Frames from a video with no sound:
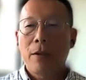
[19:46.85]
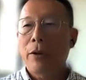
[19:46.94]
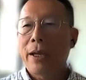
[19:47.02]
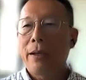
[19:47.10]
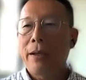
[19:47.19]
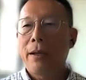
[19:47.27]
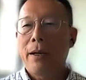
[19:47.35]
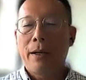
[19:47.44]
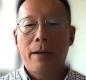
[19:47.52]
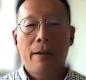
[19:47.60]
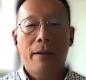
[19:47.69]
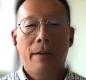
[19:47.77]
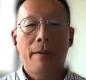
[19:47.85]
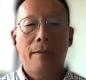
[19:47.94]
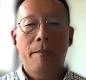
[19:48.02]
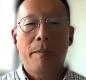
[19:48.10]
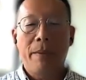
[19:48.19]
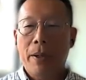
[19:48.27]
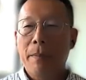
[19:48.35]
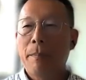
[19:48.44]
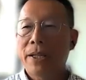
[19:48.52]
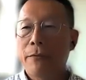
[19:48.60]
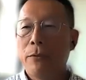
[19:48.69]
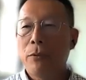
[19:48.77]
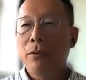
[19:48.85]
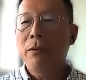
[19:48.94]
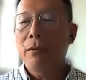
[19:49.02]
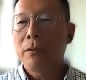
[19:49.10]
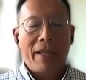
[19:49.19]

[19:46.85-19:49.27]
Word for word: Okay, uh, be purposeful.